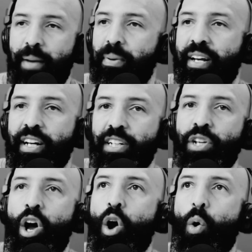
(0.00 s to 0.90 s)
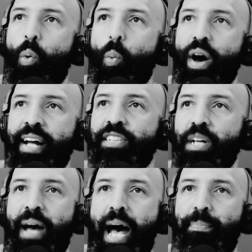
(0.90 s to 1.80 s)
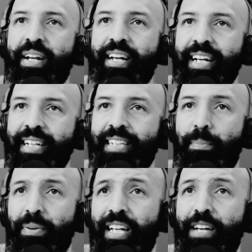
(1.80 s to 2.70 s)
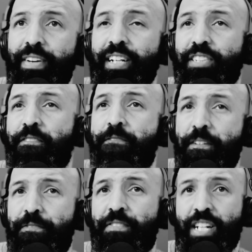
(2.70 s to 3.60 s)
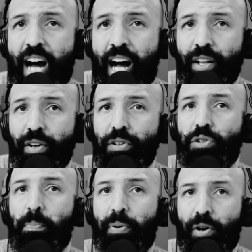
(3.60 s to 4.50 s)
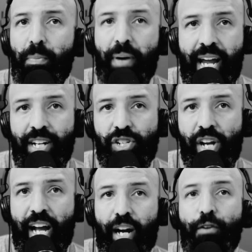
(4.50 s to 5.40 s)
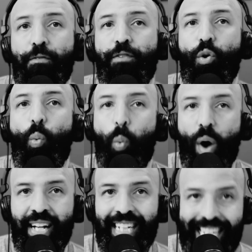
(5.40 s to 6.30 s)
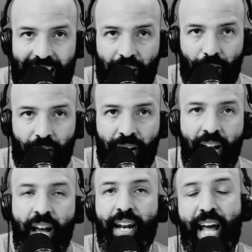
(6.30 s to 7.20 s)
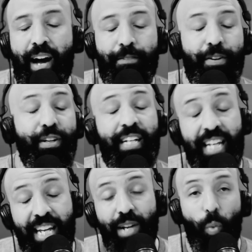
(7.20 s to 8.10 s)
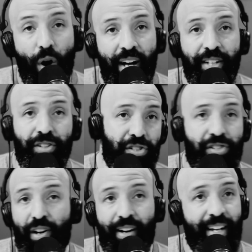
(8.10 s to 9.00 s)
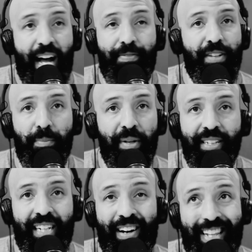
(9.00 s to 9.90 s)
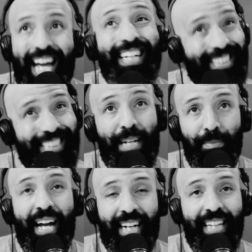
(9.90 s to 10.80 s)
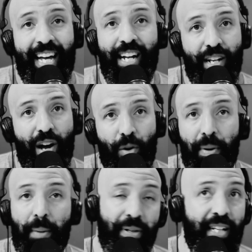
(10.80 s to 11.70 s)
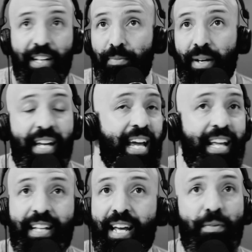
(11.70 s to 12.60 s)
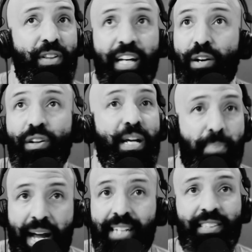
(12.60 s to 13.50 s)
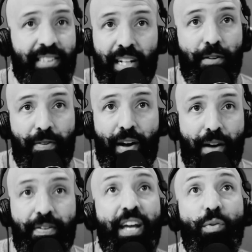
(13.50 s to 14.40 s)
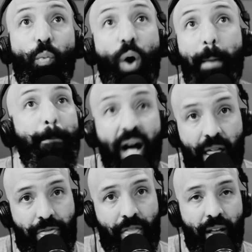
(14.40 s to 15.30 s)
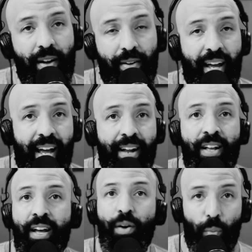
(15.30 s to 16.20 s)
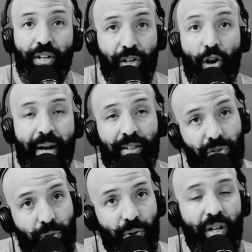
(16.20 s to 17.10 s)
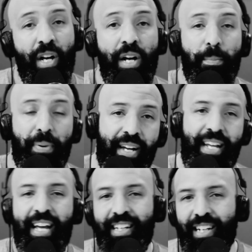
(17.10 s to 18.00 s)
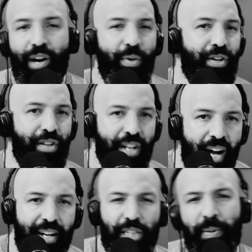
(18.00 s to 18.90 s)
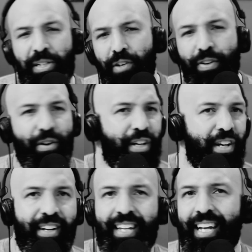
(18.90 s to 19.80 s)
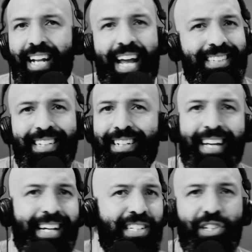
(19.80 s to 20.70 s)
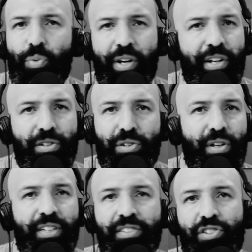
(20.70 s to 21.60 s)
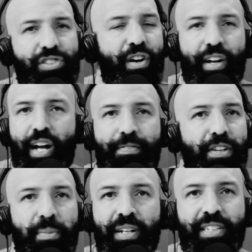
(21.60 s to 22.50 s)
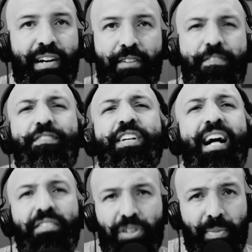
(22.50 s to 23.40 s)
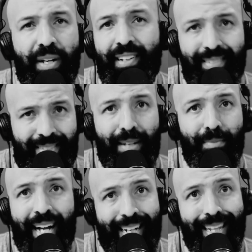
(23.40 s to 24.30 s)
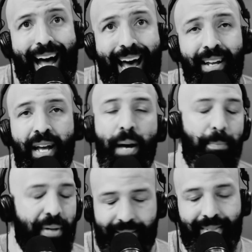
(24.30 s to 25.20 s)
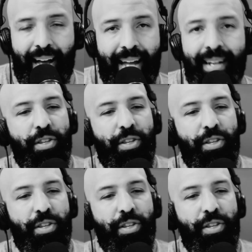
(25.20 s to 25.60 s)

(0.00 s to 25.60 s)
Because what ends up happening is, I believe it's $50 per paycheck for 1 year. Now, if you're an E1 just starting off in the military, that can seem like a lot of dough, but believe me, it literally pays itself off in 1 month, okay, when you go back to school. But when you're young, especially if you're a young kid, 18, 19, 20 years old, it's just starting off in the military, $50 a month can seem like a lot, but it's not.